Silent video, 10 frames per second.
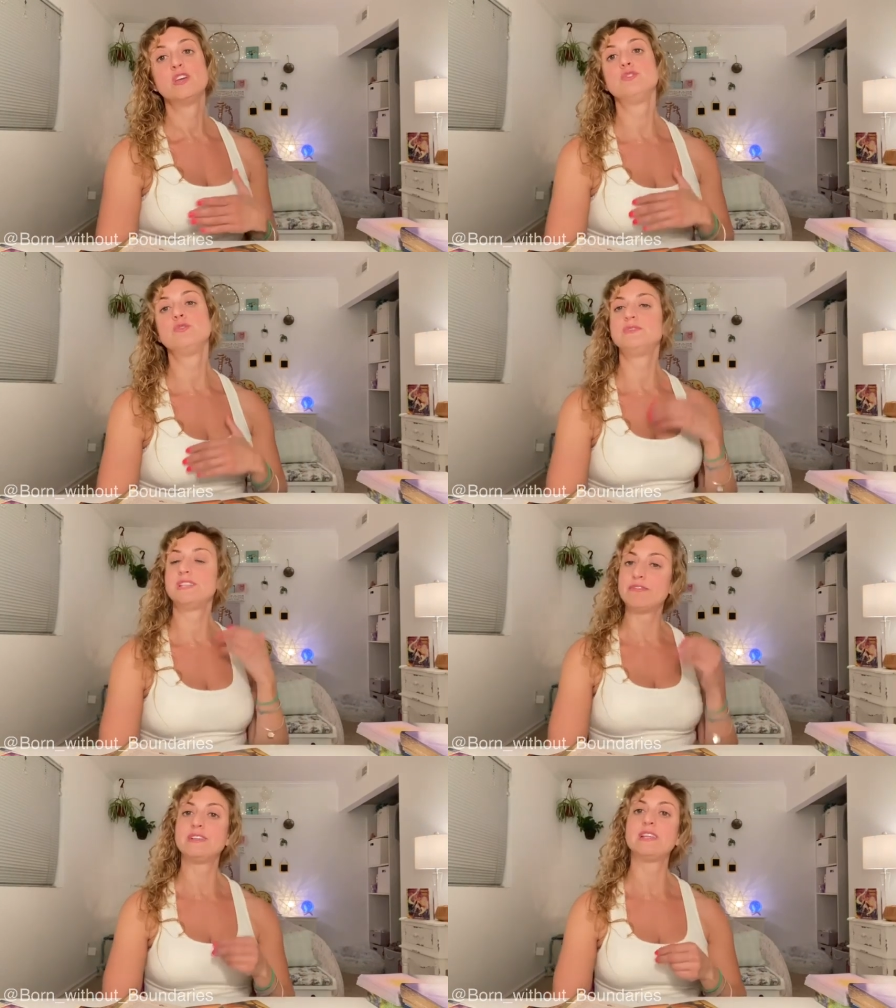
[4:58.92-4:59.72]
you
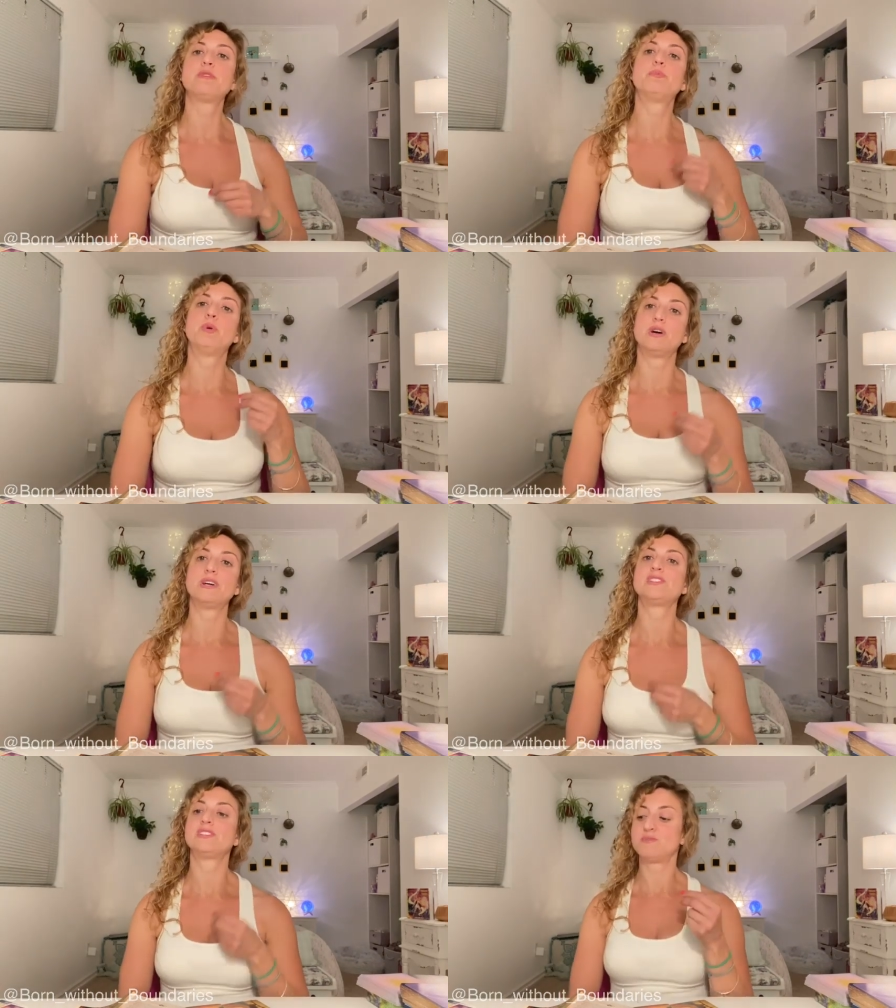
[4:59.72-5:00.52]
definitely
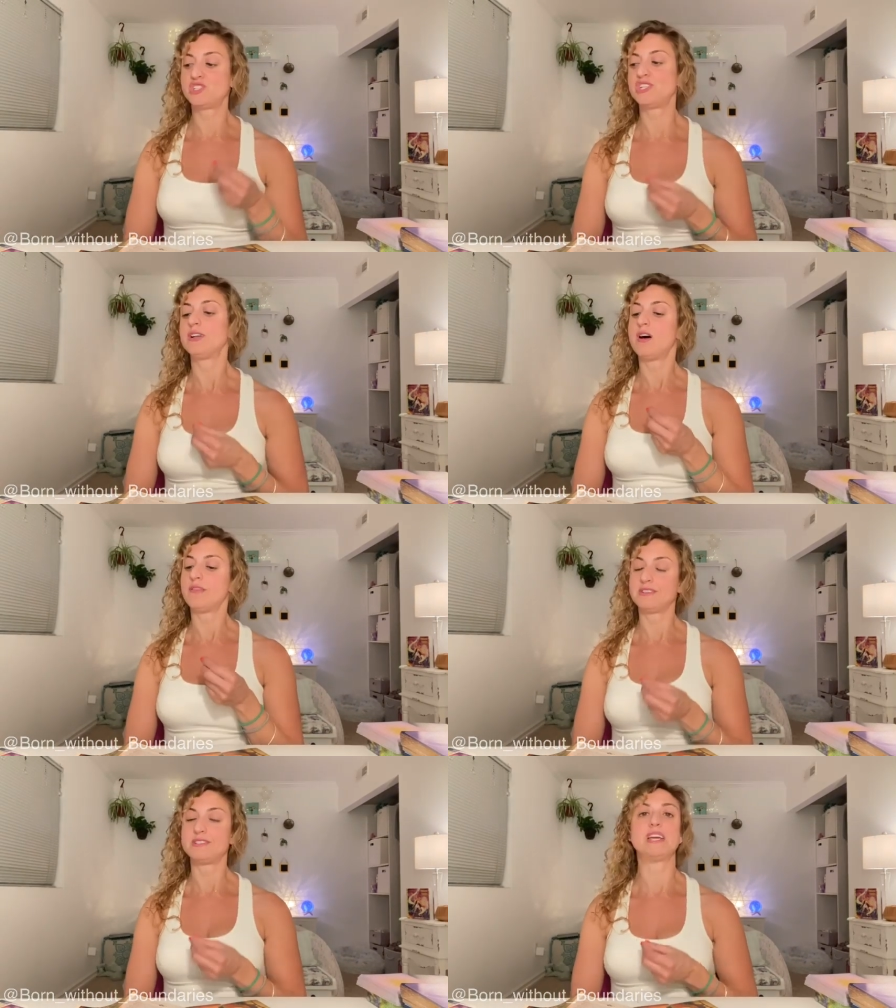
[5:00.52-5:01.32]
put some shit on
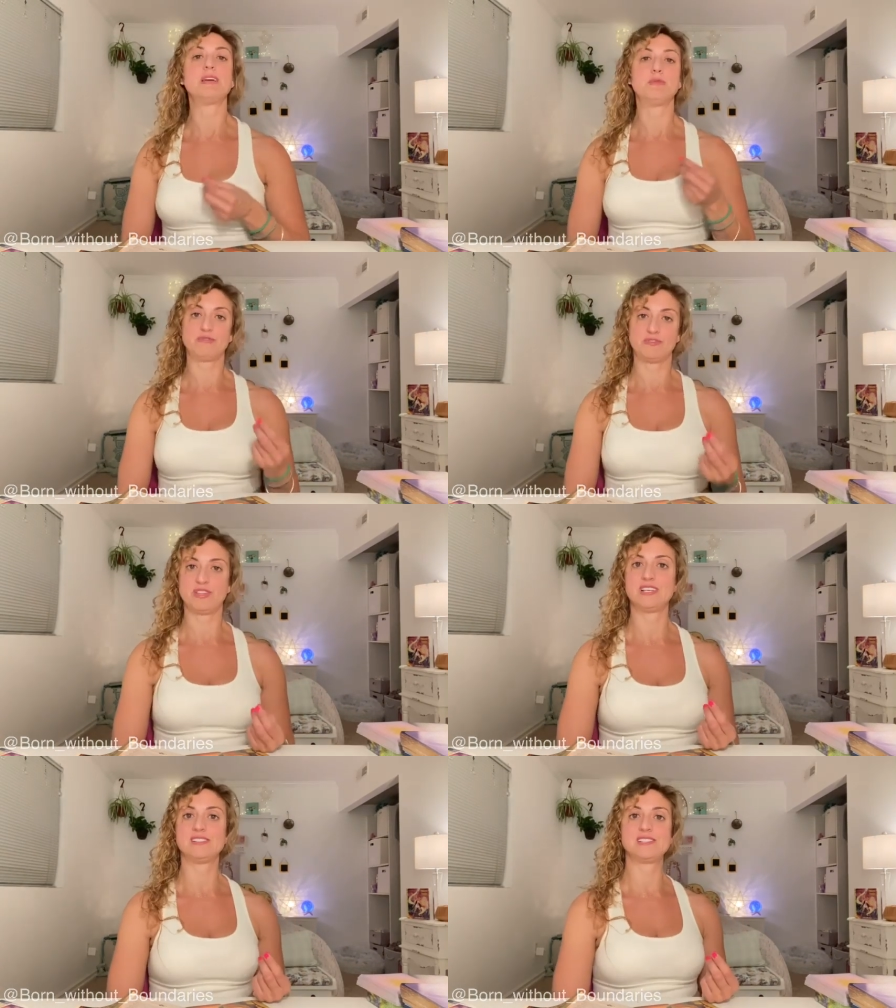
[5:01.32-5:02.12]
the table for
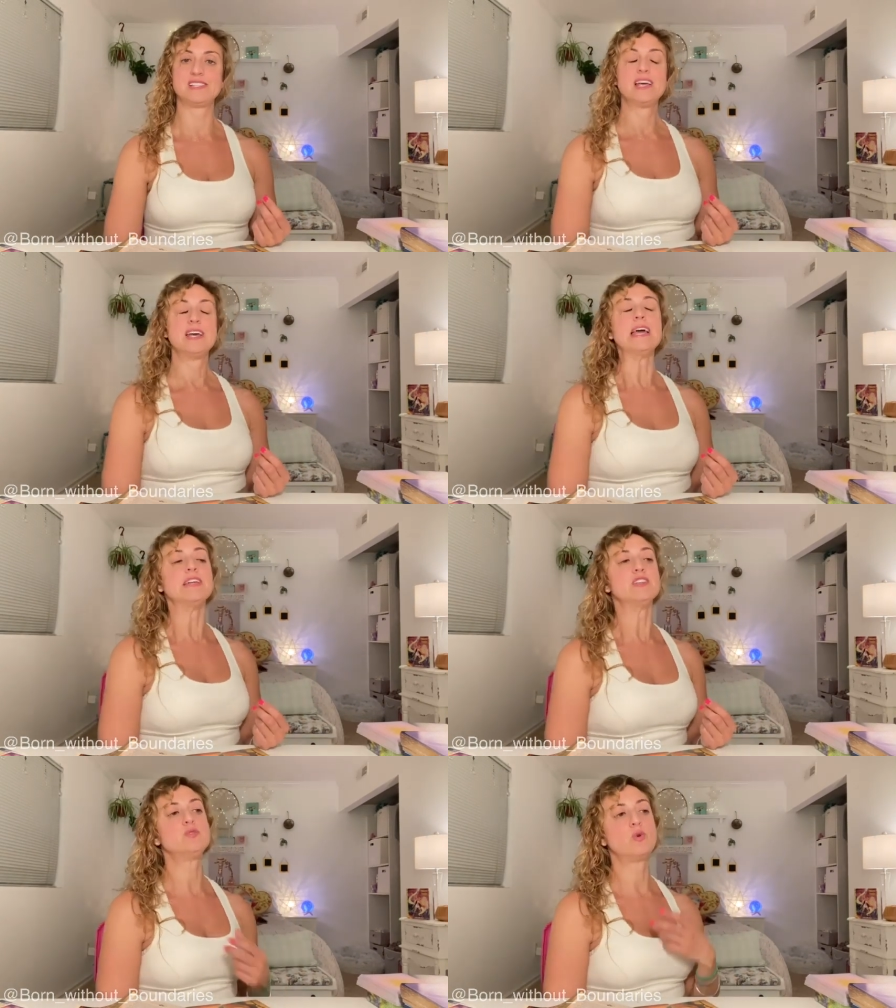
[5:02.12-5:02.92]
this.
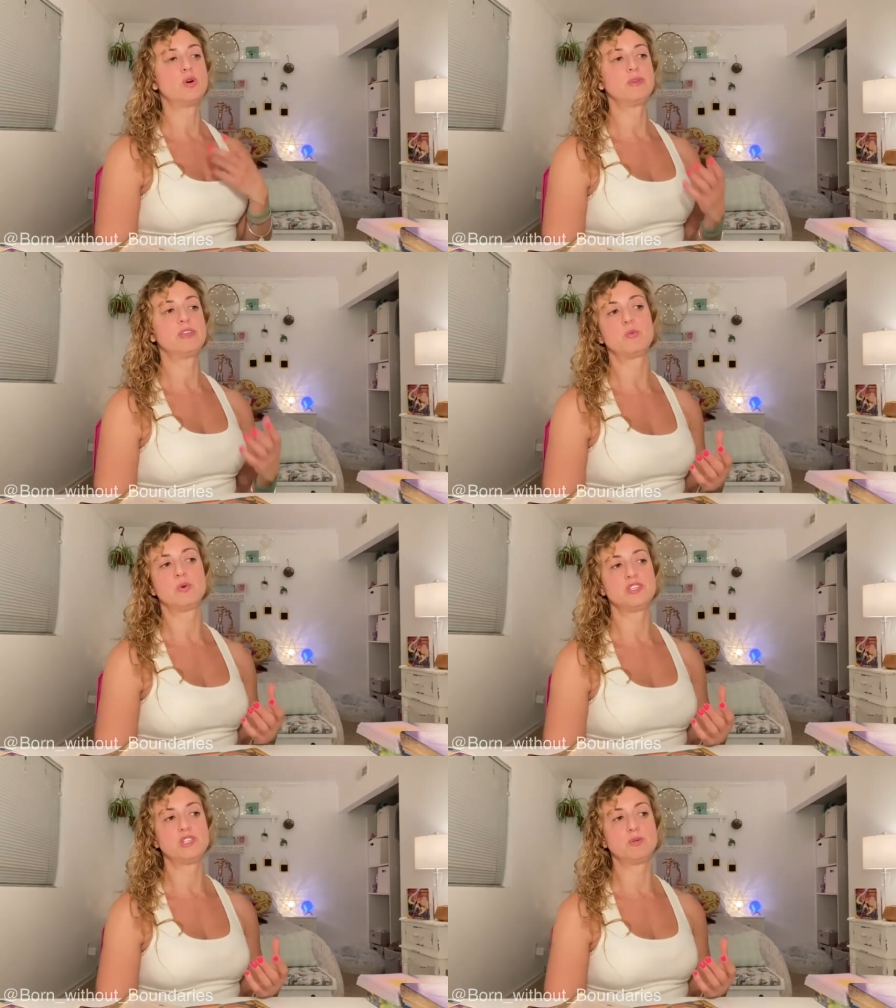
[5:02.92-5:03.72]
And you normally
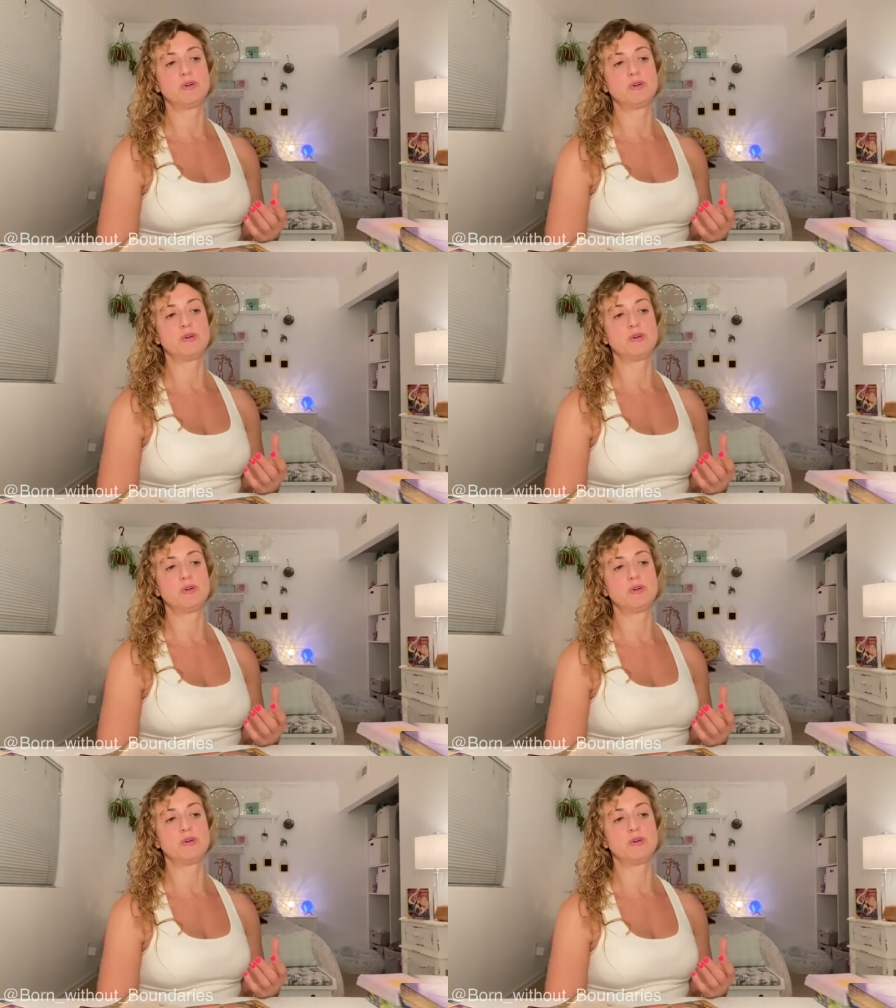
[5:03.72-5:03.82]
wouldn't do